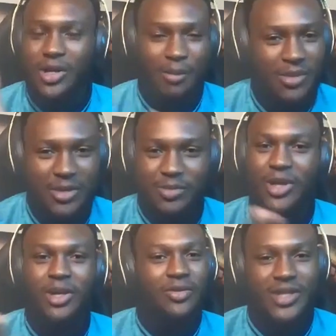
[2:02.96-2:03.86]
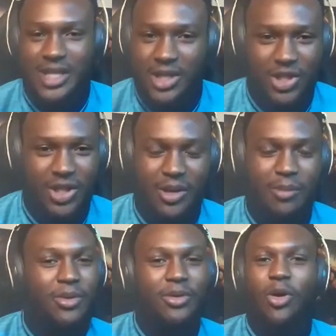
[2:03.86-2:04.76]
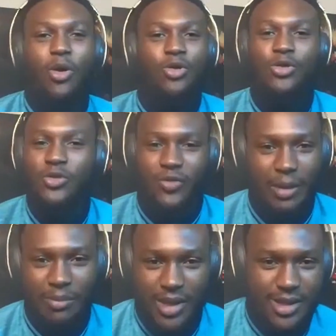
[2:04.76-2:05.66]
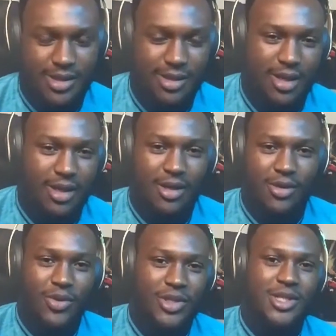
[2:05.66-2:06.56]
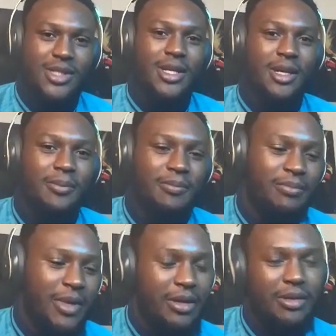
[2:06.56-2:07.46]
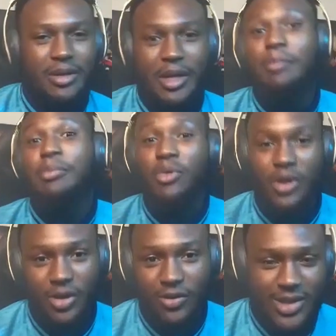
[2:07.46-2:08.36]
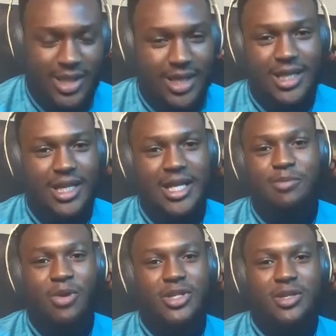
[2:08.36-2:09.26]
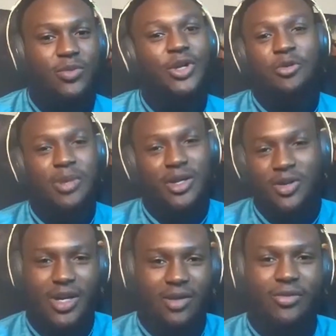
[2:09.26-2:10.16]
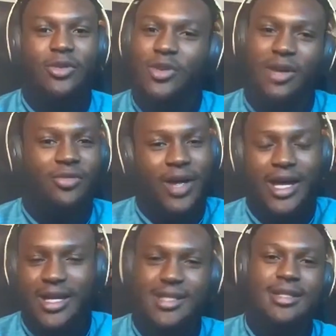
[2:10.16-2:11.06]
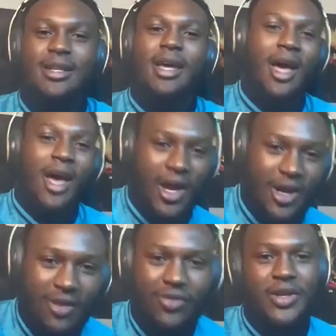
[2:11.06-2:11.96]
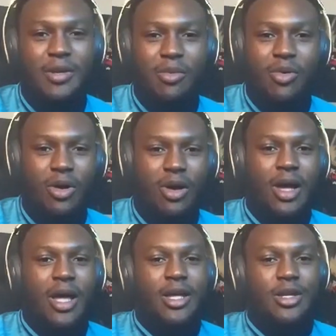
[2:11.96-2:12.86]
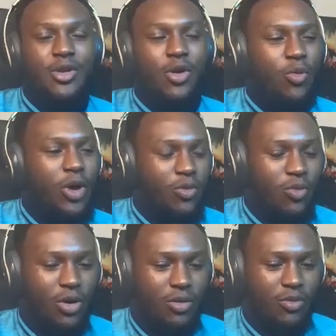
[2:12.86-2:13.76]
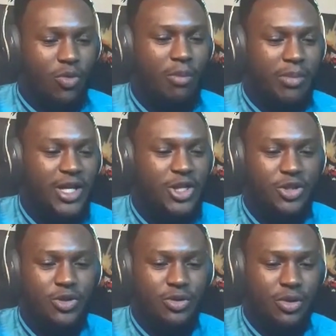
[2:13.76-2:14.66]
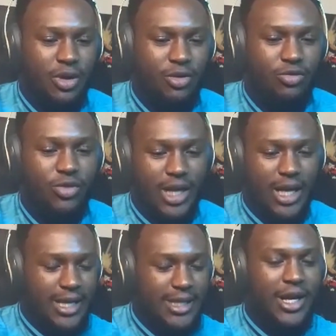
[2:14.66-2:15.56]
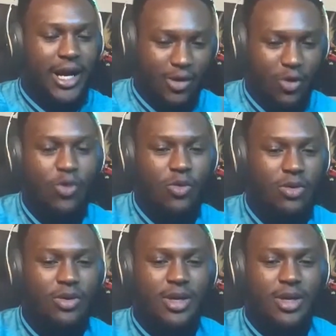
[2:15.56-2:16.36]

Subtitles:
of numbers, bring a lot of attention, can build a whole new fan base, which is important, obviously, in today's boxing. We know being good at fighting isn't enough anymore. You know, what made you realize, all right, cool,